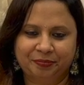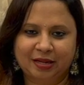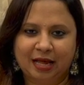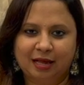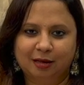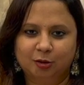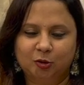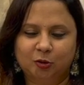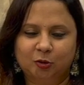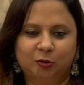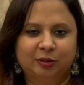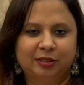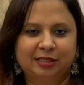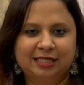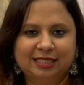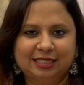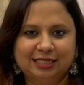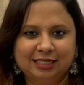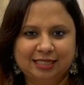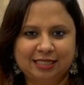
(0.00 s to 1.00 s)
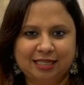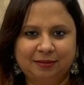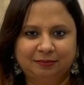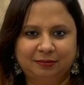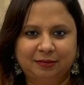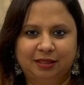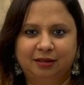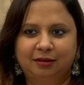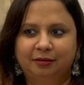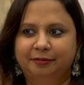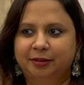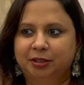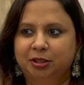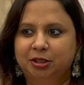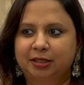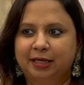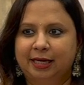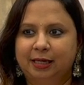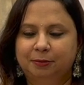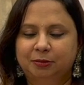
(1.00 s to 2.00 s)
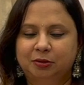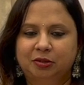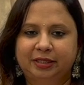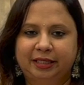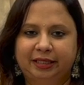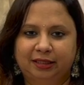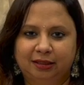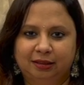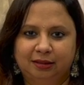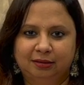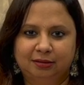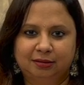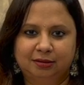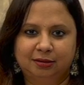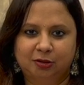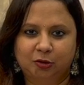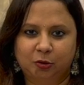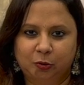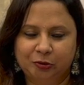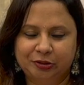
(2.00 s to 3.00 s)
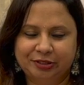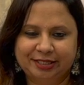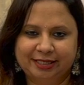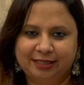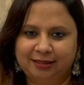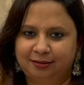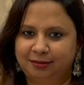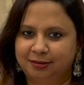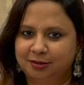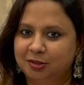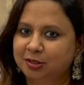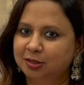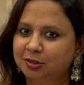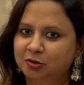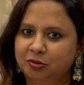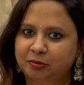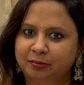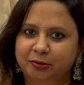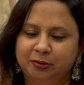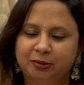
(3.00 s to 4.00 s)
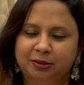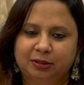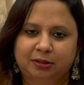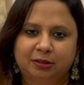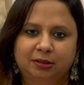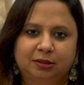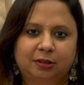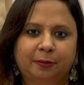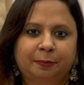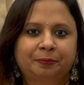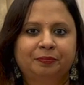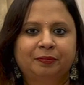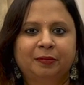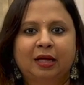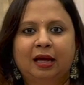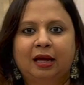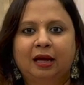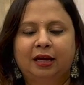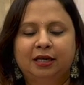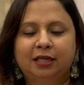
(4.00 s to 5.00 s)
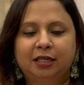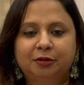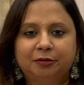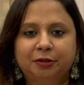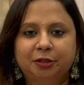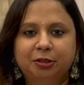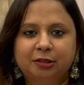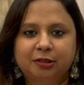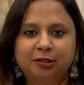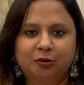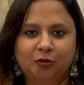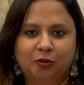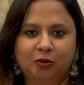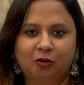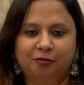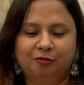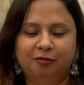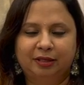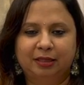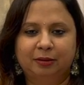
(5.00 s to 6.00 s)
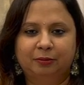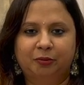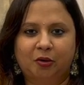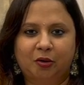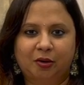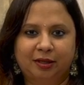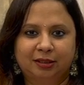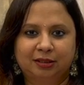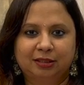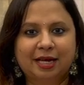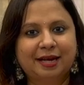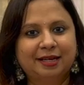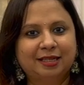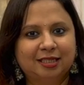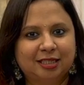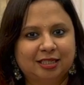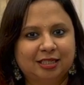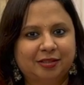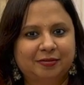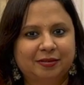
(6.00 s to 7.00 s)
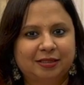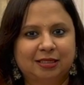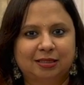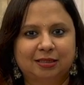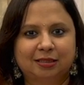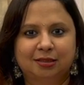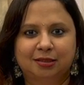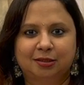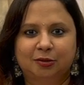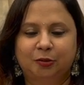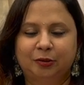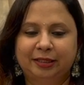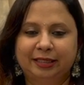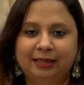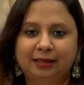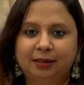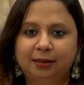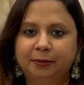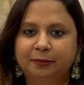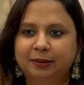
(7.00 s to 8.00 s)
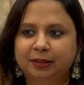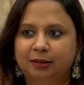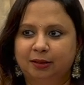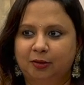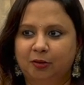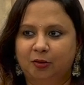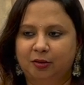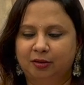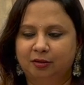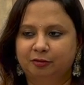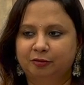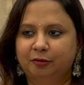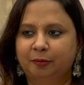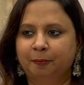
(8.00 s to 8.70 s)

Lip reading: So this is something which helps retailers, wholesalers, distributors, individuals who are offering products and services, who are dealing with a lot of